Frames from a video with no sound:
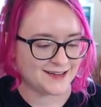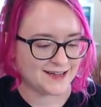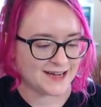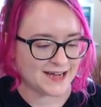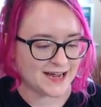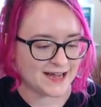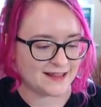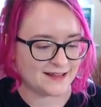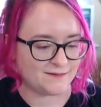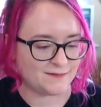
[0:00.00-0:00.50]

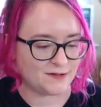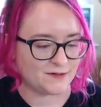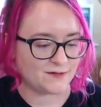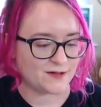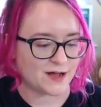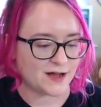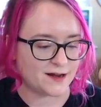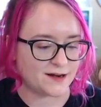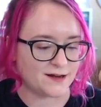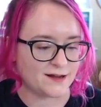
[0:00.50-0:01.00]
And then we've
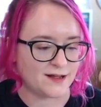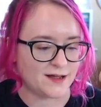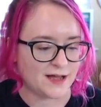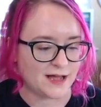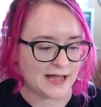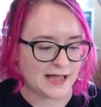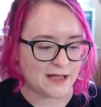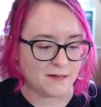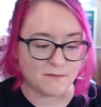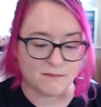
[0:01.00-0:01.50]
got
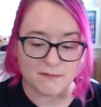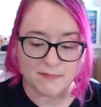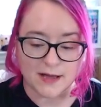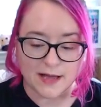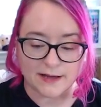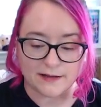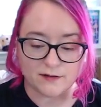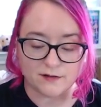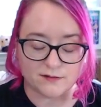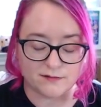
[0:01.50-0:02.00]
a
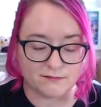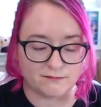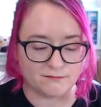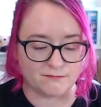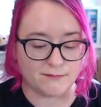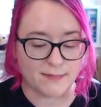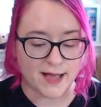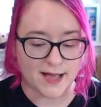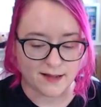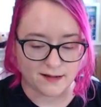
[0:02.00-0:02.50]
Mega
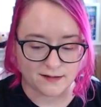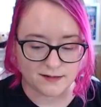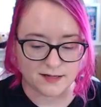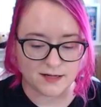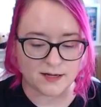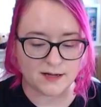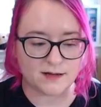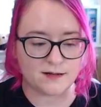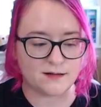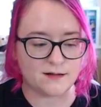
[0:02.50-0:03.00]

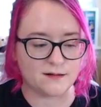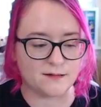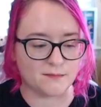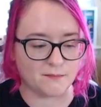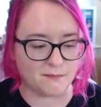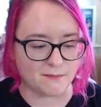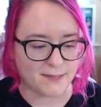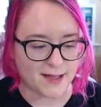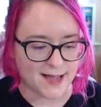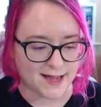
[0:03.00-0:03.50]

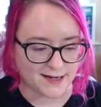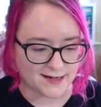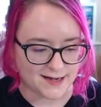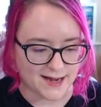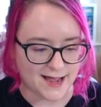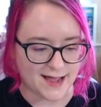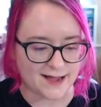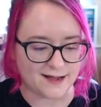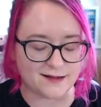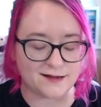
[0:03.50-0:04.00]

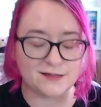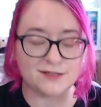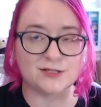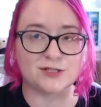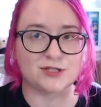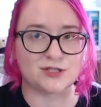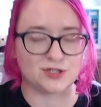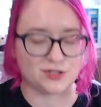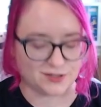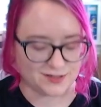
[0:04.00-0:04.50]

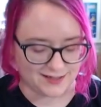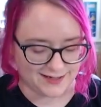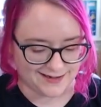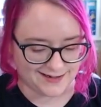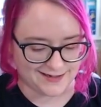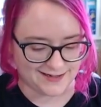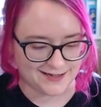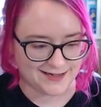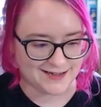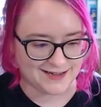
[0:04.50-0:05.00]

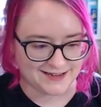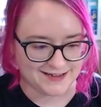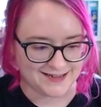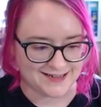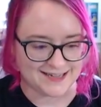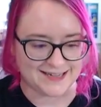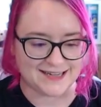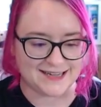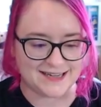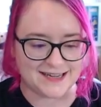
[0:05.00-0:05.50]
Manectric
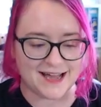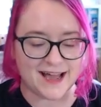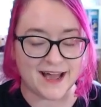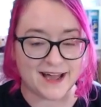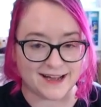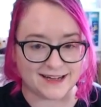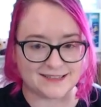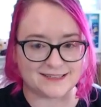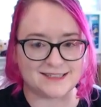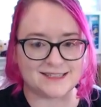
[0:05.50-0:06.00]

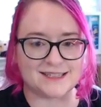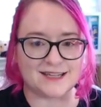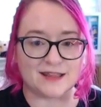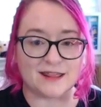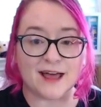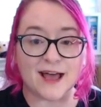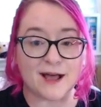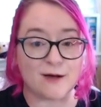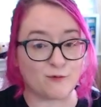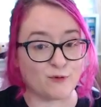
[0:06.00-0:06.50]
EX.
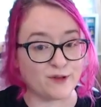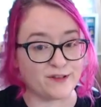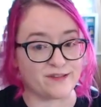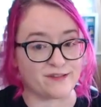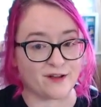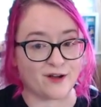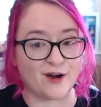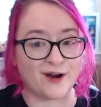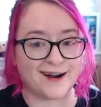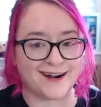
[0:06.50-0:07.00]
That was a
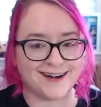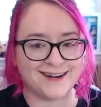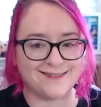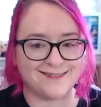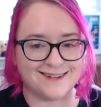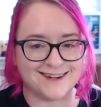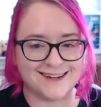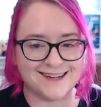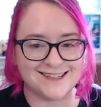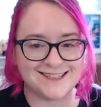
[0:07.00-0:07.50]
hard
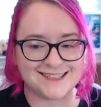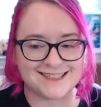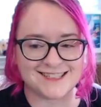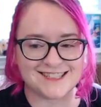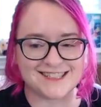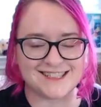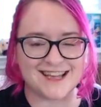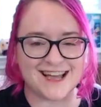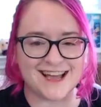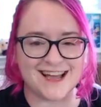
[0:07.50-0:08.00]
one to
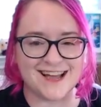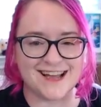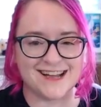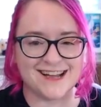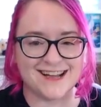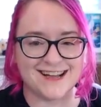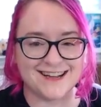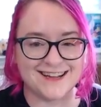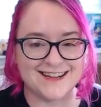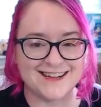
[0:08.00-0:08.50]

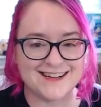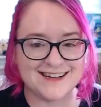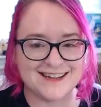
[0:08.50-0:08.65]
say.